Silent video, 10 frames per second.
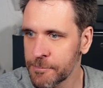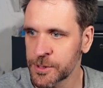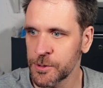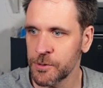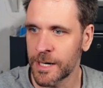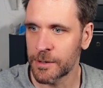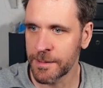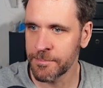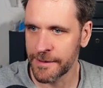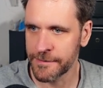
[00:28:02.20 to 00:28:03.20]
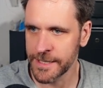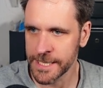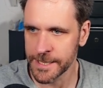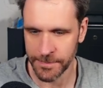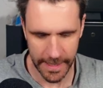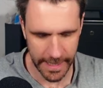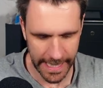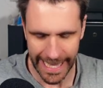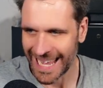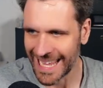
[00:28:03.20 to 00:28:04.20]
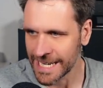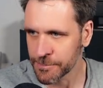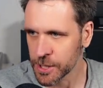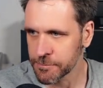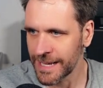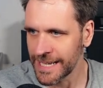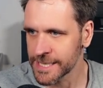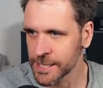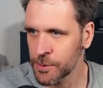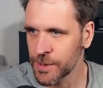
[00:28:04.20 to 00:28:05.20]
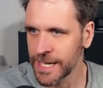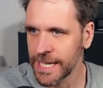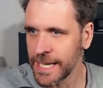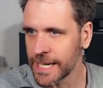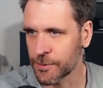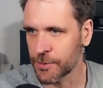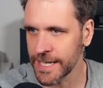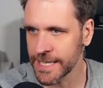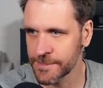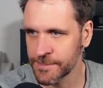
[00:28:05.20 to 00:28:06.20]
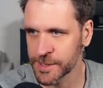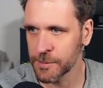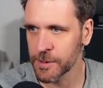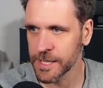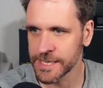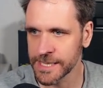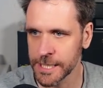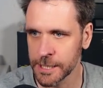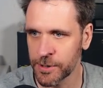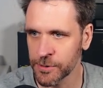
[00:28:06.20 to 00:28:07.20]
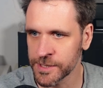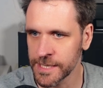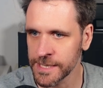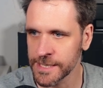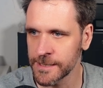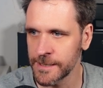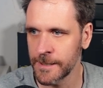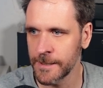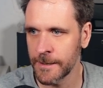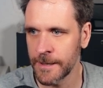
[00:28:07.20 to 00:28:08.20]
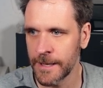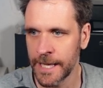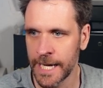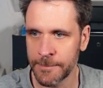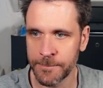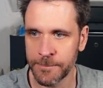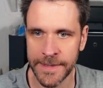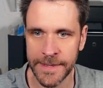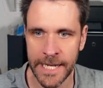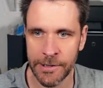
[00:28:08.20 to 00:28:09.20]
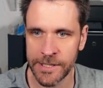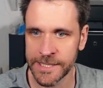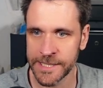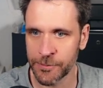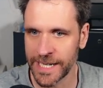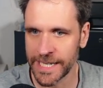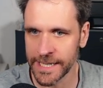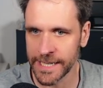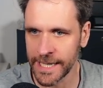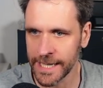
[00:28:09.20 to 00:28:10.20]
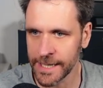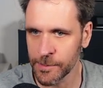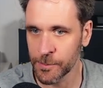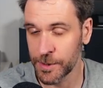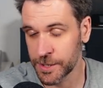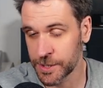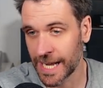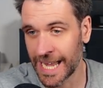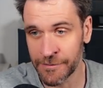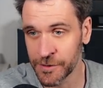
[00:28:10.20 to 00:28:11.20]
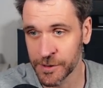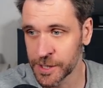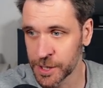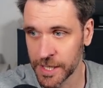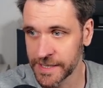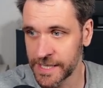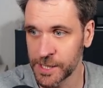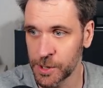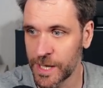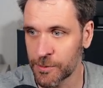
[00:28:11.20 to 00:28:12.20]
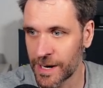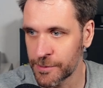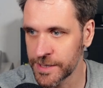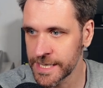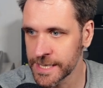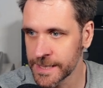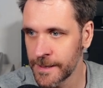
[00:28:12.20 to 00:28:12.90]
to my run method and I'm going to paste the code in here, right? So I'm going to start the process. There is the reader here, which I have to construct. There's no way around it.